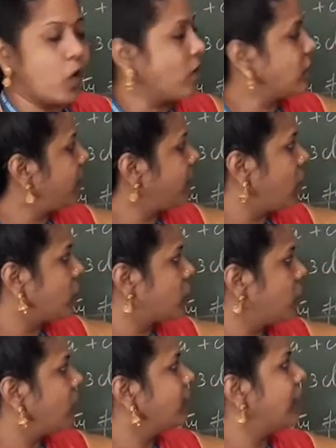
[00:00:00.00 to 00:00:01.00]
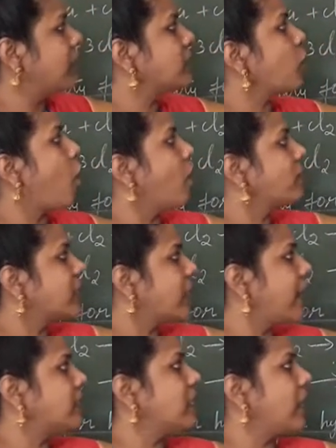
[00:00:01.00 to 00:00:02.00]
concept also, that is
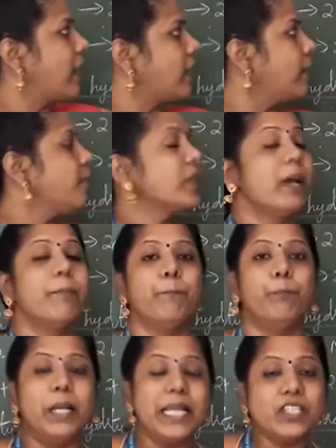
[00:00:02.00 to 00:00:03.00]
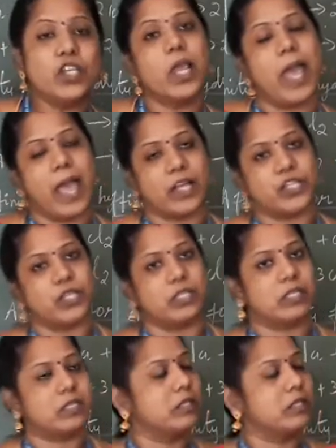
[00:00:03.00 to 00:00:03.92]
oxidizing and bleaching actions.